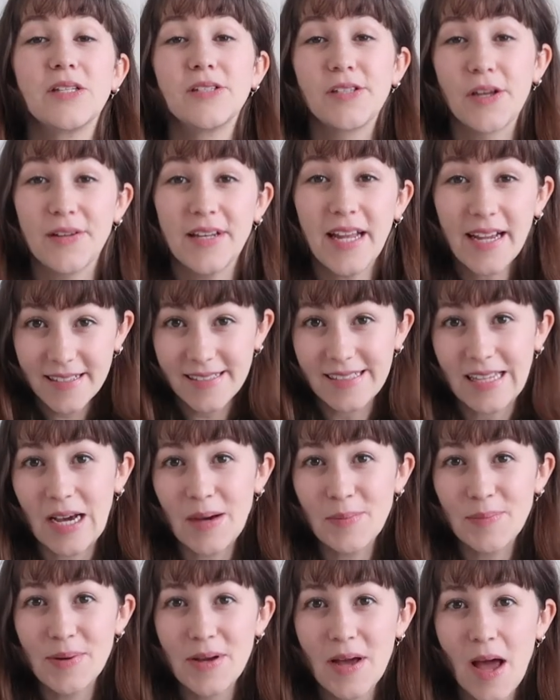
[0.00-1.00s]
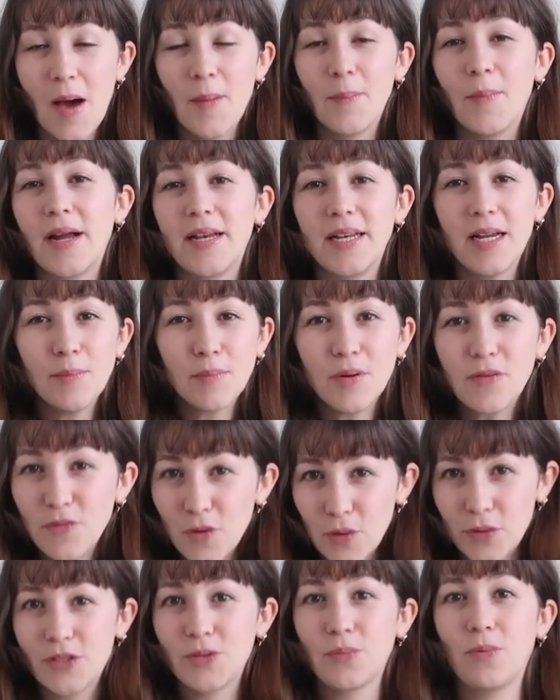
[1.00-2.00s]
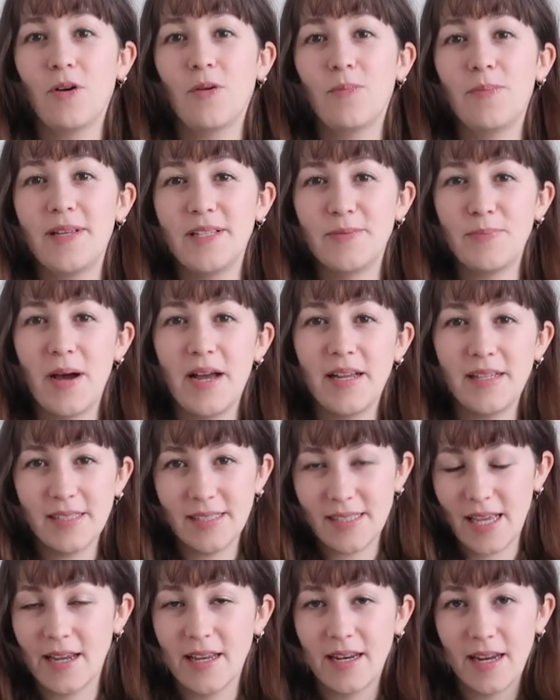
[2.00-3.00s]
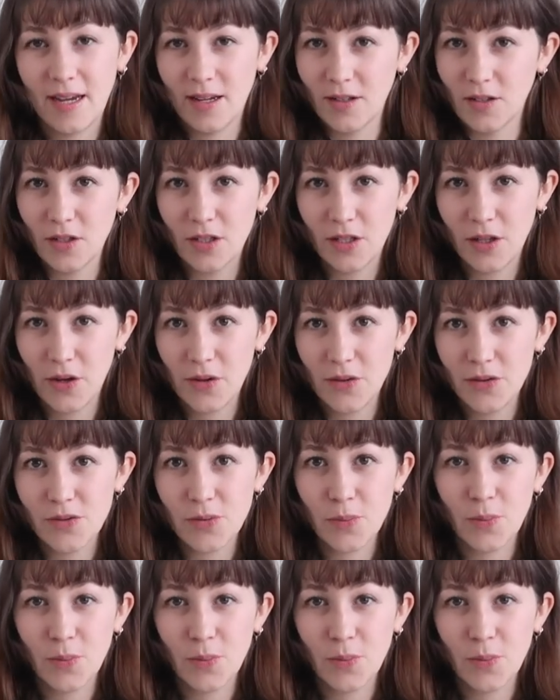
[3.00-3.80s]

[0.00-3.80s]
So next up, my number 4 swap is buying secondhand clothes,